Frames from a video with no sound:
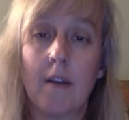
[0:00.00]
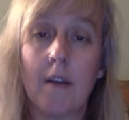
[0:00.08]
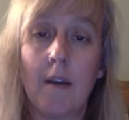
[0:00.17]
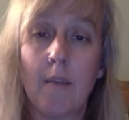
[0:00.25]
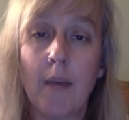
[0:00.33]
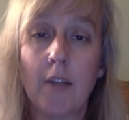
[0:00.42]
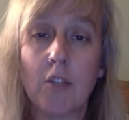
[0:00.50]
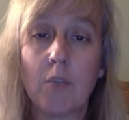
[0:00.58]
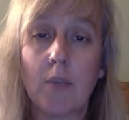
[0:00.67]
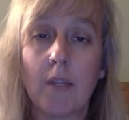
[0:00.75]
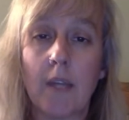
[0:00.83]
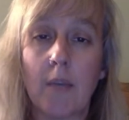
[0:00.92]
Imagine
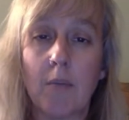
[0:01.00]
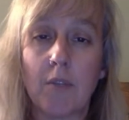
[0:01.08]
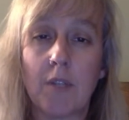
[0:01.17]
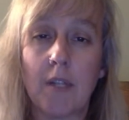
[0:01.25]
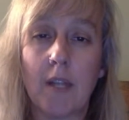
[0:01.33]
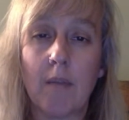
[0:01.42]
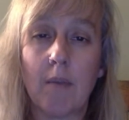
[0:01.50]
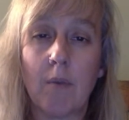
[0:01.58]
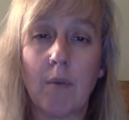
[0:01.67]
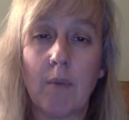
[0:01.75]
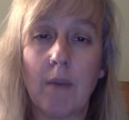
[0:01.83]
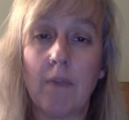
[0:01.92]
being able to name that
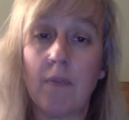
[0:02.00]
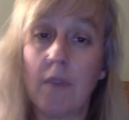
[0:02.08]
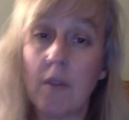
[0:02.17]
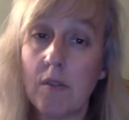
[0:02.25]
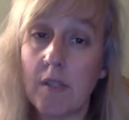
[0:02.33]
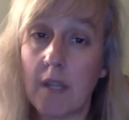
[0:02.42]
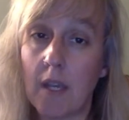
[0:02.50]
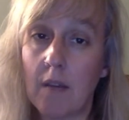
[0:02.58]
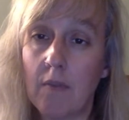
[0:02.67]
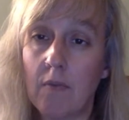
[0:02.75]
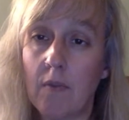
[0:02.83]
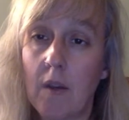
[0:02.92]
we may feel
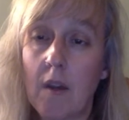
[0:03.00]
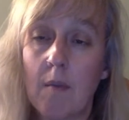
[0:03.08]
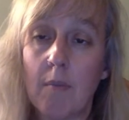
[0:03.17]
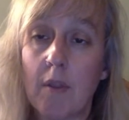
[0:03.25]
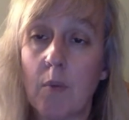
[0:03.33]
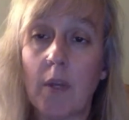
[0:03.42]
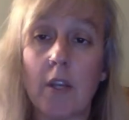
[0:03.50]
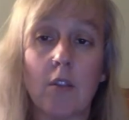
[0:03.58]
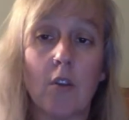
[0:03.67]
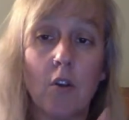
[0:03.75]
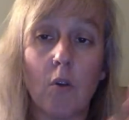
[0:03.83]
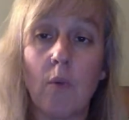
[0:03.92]
safe, but that we can
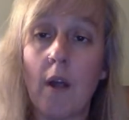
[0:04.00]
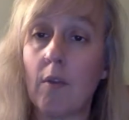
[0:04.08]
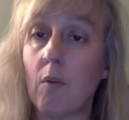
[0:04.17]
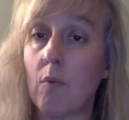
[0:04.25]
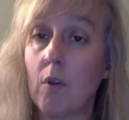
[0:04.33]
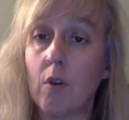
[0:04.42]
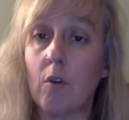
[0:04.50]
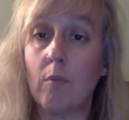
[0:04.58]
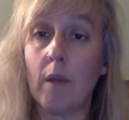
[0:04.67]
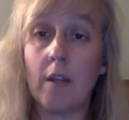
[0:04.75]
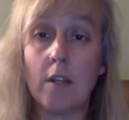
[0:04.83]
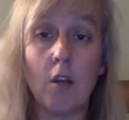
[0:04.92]
look around the room
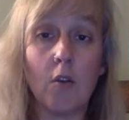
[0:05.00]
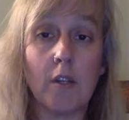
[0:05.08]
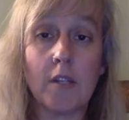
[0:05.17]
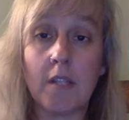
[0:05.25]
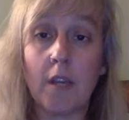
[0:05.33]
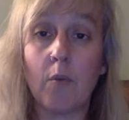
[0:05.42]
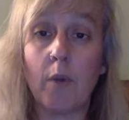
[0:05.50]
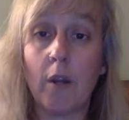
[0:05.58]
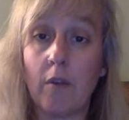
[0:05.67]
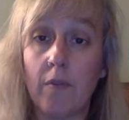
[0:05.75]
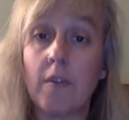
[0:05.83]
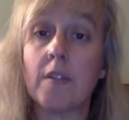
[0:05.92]
and notice that we
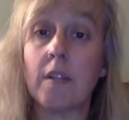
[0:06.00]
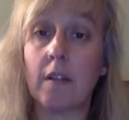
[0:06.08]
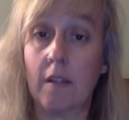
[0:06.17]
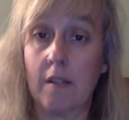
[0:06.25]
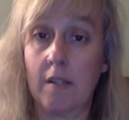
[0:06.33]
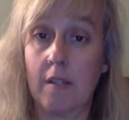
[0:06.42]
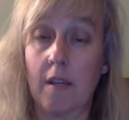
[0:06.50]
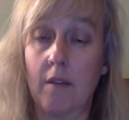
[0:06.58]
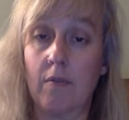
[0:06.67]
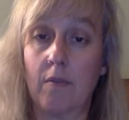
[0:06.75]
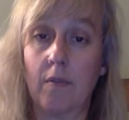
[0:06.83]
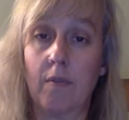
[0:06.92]
are physically
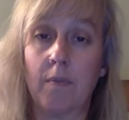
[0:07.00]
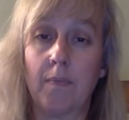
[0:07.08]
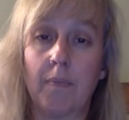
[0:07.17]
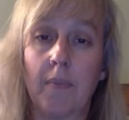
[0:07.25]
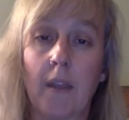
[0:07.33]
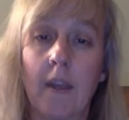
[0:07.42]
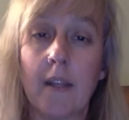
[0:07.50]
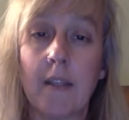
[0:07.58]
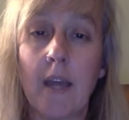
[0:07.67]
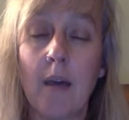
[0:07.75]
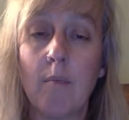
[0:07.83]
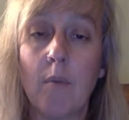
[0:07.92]
safe. And in
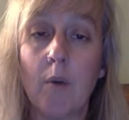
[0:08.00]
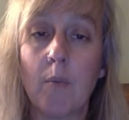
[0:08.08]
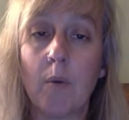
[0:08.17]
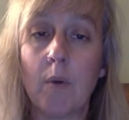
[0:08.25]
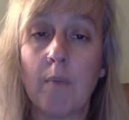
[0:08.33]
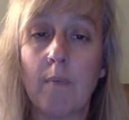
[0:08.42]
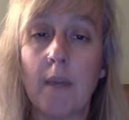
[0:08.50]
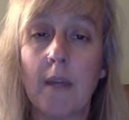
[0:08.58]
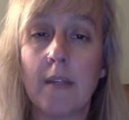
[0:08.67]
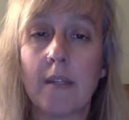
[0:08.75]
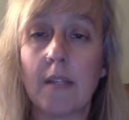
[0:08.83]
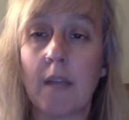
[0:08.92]
that moment, we may
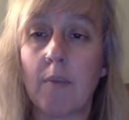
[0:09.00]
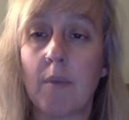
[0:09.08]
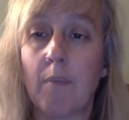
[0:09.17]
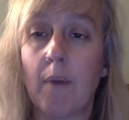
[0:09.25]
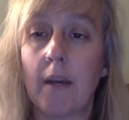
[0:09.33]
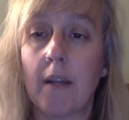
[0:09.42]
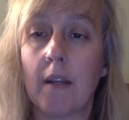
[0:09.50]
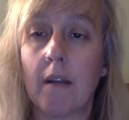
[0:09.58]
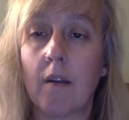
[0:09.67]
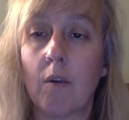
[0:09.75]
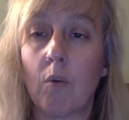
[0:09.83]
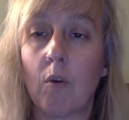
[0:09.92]
escape the
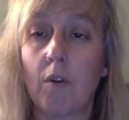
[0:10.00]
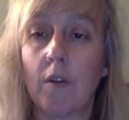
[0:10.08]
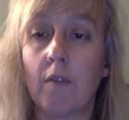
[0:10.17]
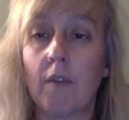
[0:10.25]
binary world of